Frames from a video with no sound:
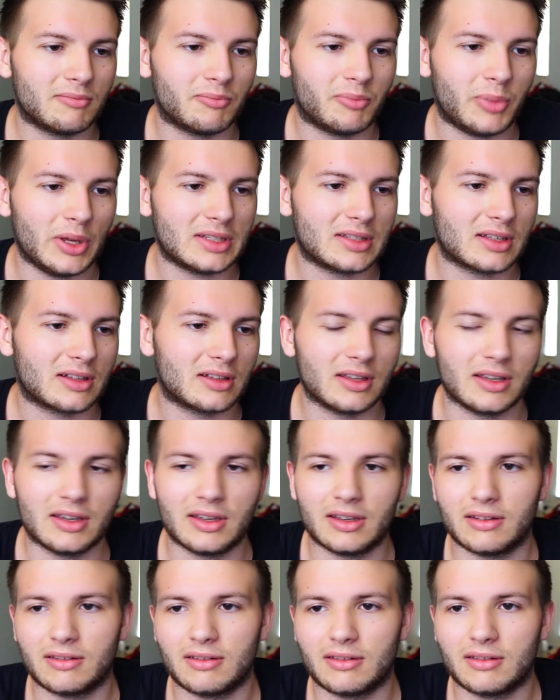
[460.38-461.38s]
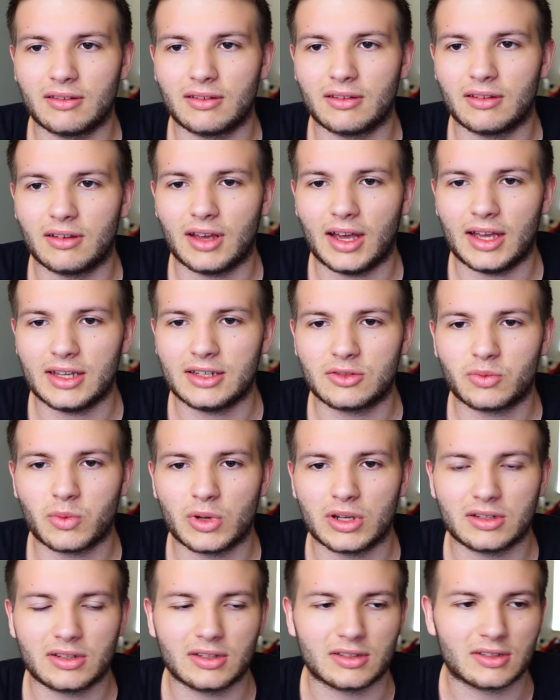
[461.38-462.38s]
basically I just
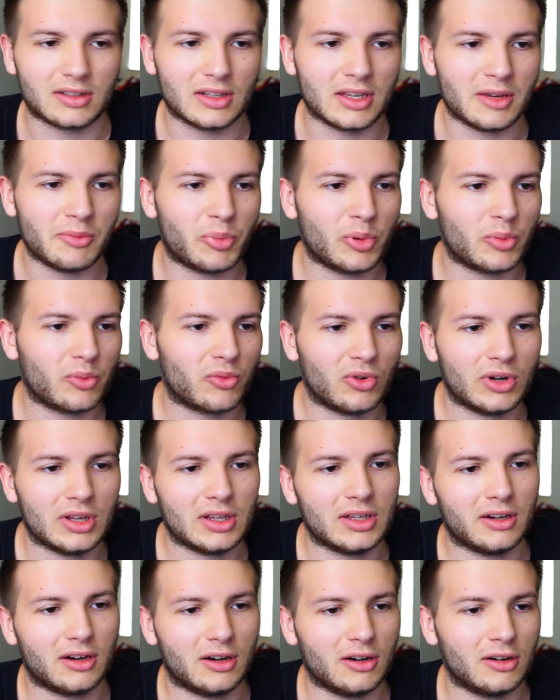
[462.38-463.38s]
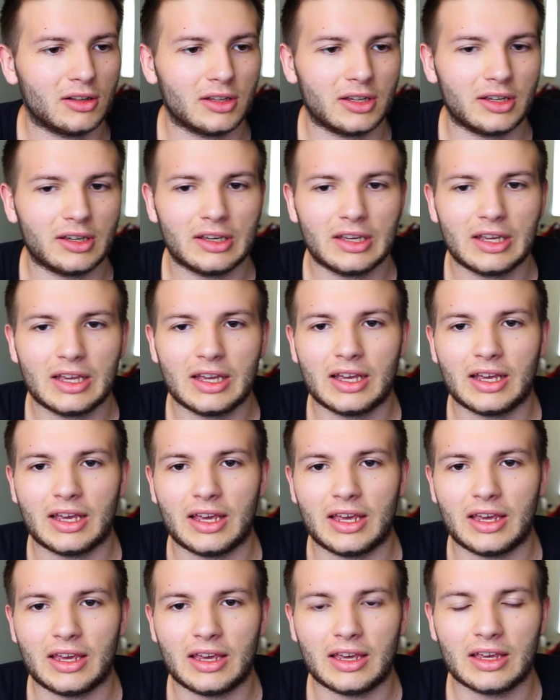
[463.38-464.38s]
went to sleep really early
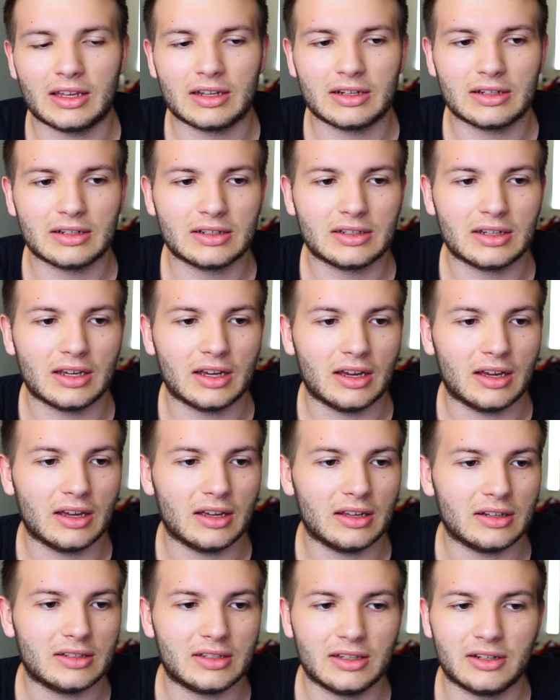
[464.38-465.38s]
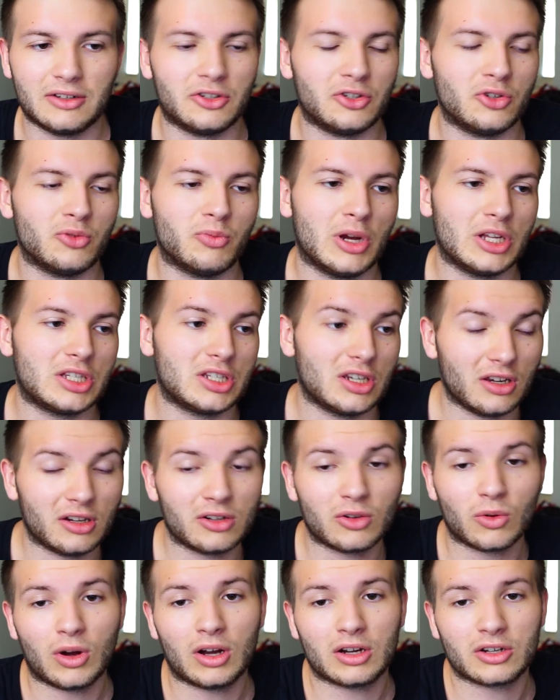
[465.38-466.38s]
and didn't do much
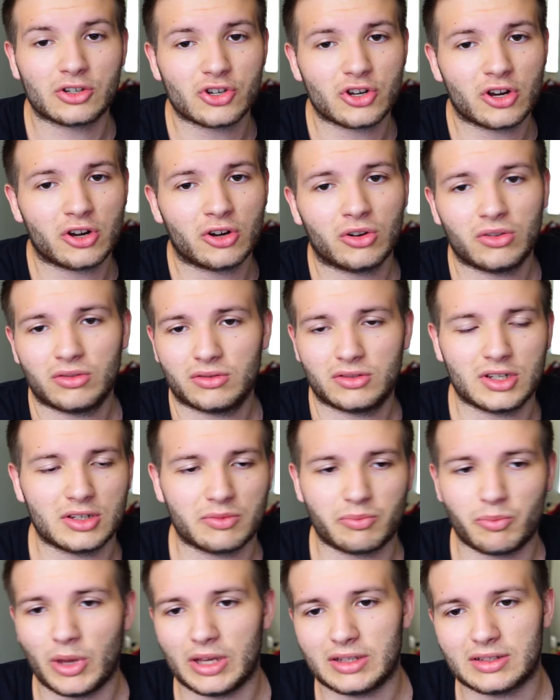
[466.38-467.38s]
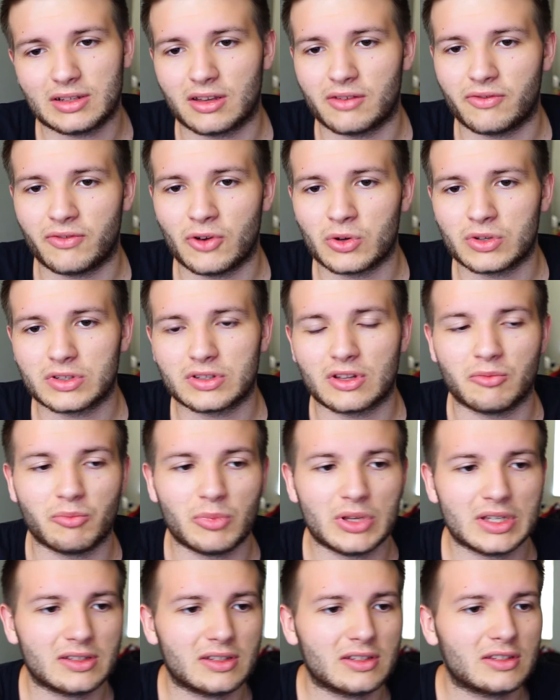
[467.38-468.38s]
in Guangzhou, just basically focused on
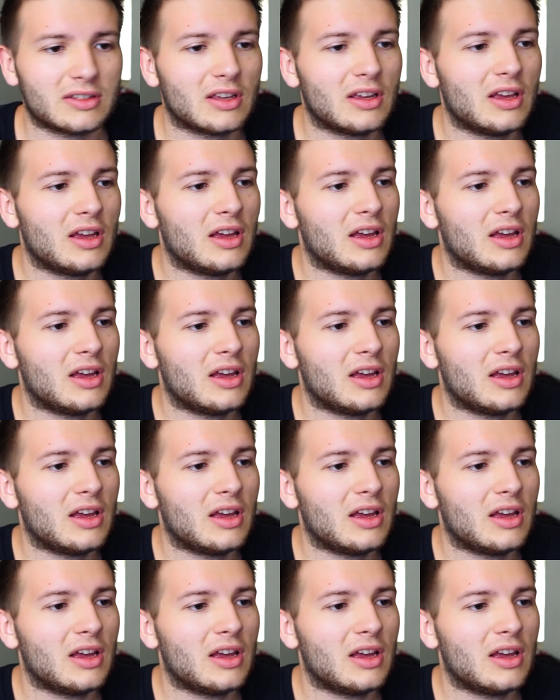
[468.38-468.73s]
business.